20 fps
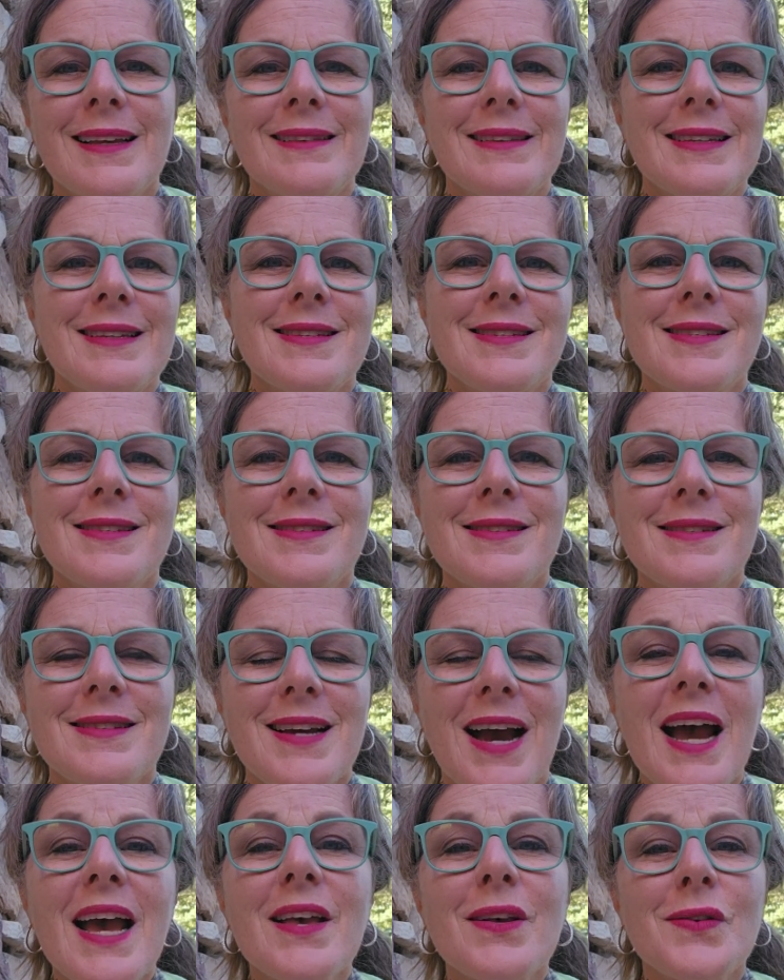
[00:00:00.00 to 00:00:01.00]
these
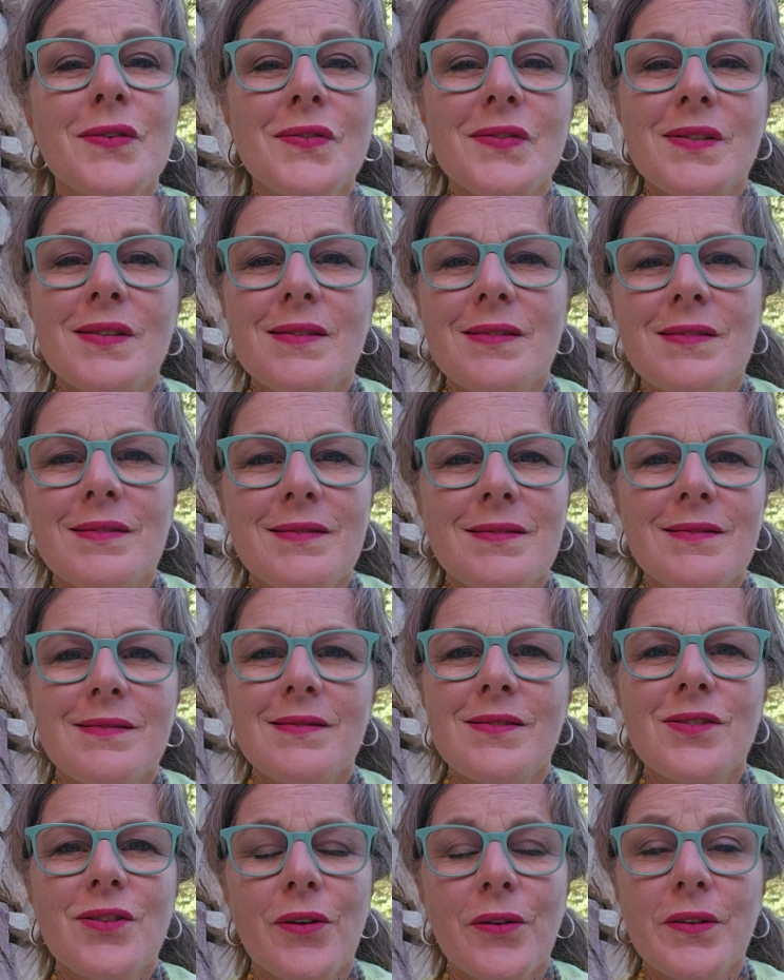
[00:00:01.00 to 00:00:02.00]
styles
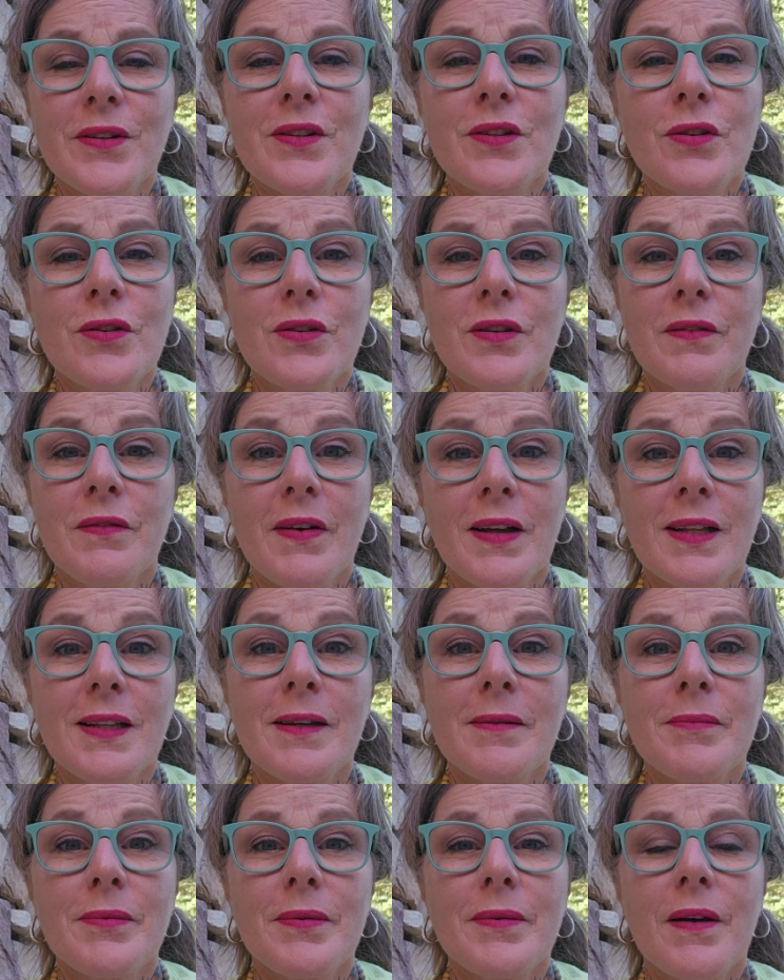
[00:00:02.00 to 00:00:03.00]
started to
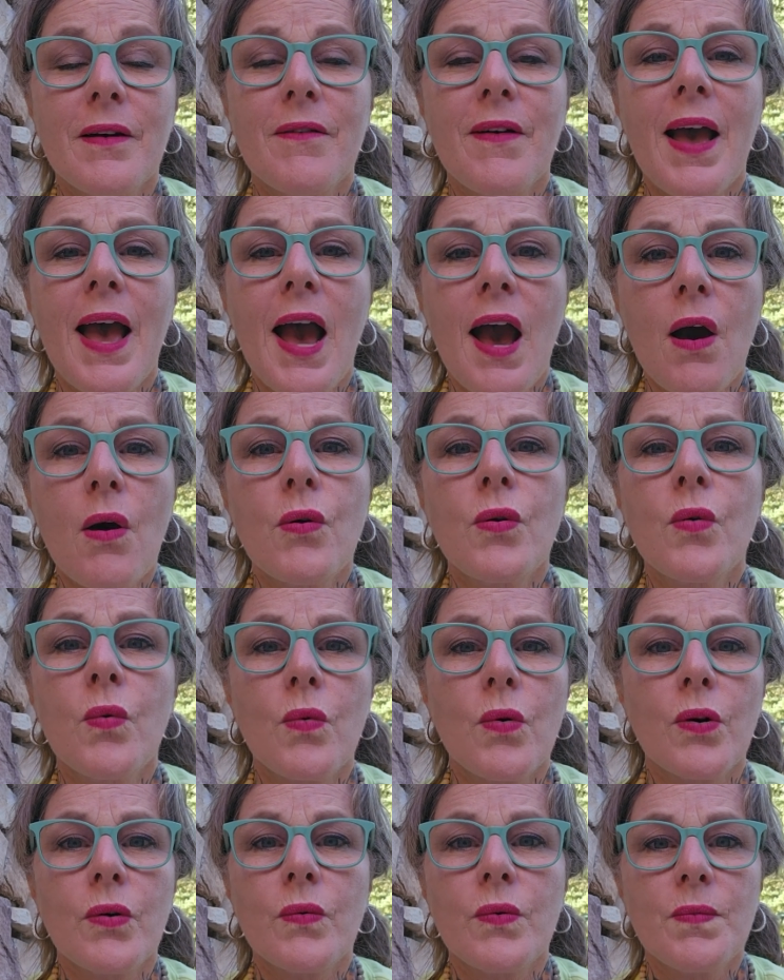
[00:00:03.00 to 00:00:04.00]
develop of how to
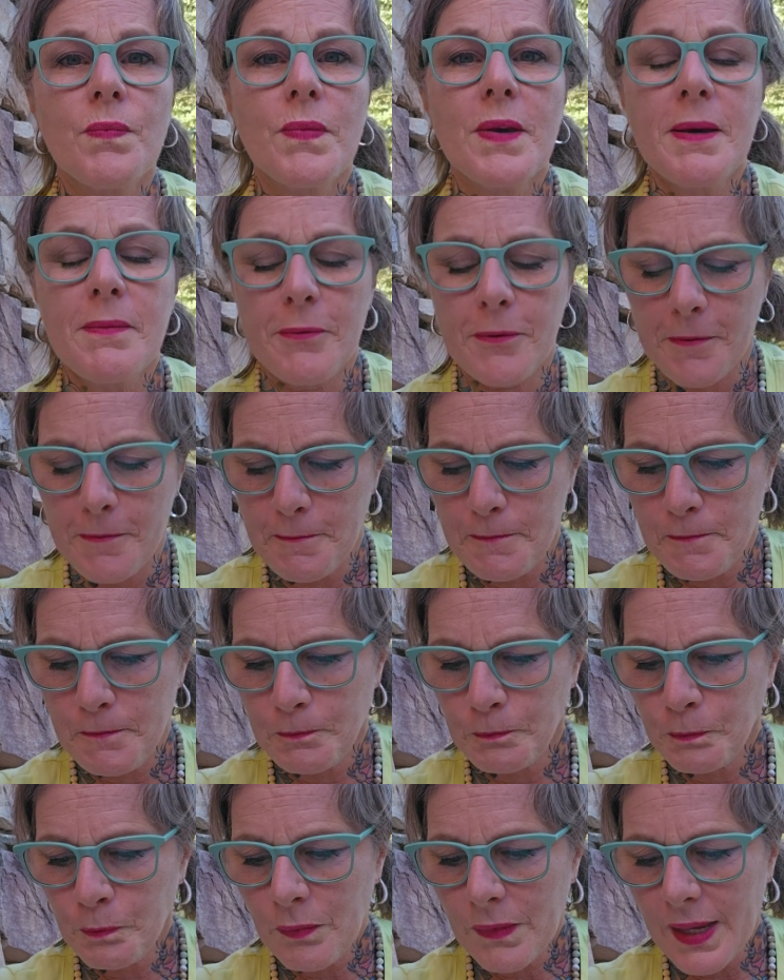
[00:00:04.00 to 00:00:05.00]
work with people.
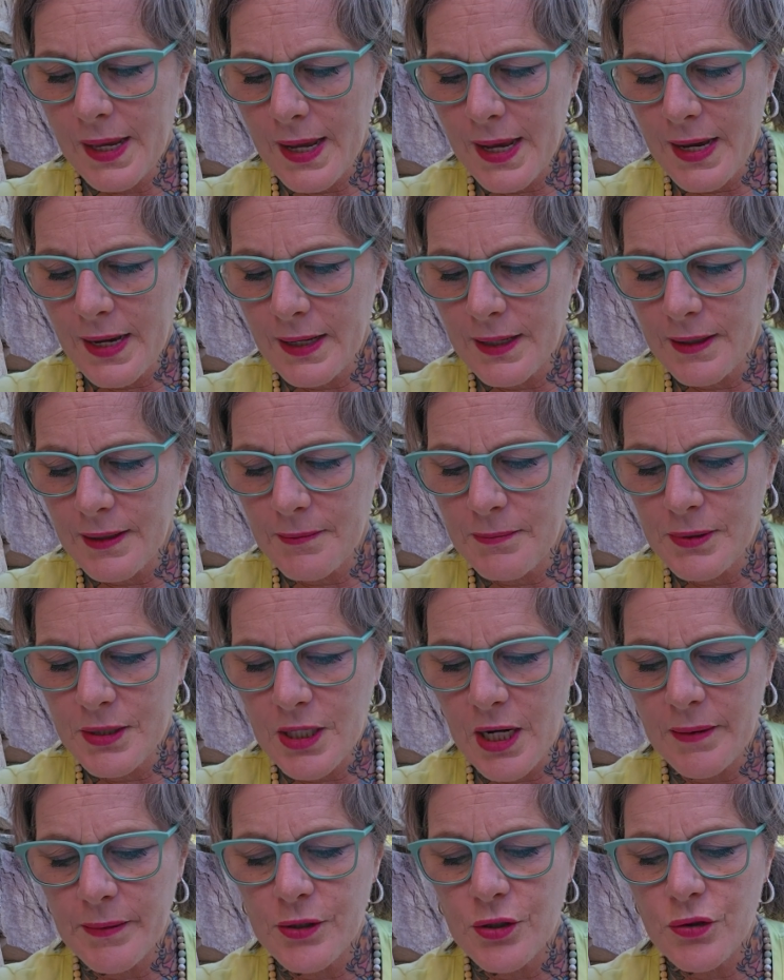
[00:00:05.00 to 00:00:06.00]
And
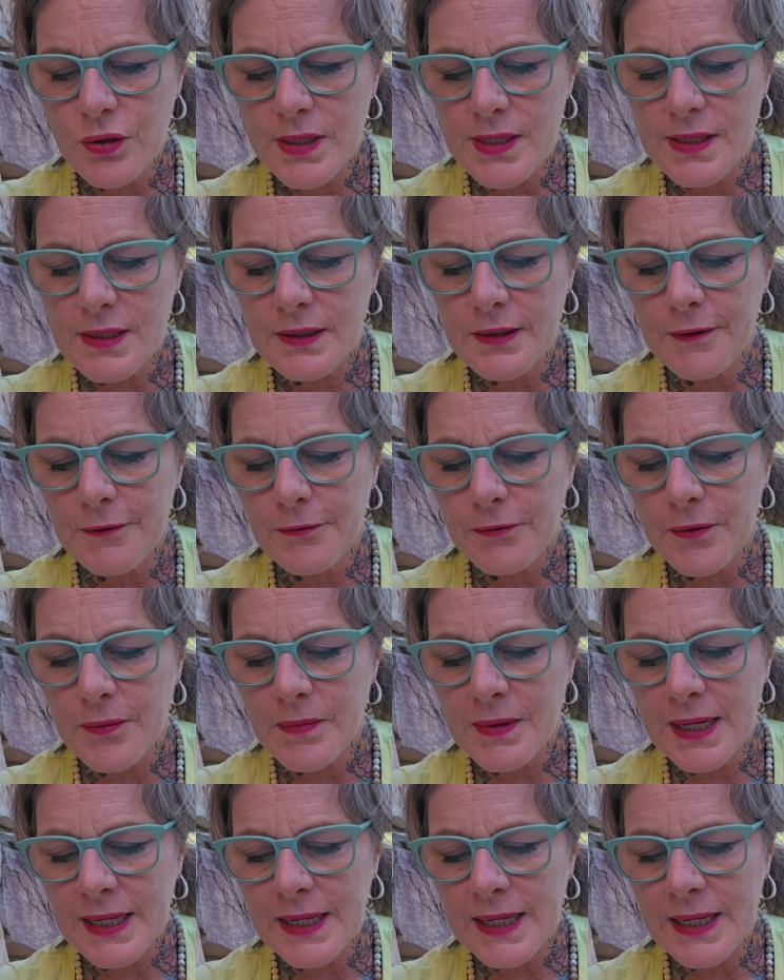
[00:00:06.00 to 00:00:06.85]
Pattabhi Jois lived from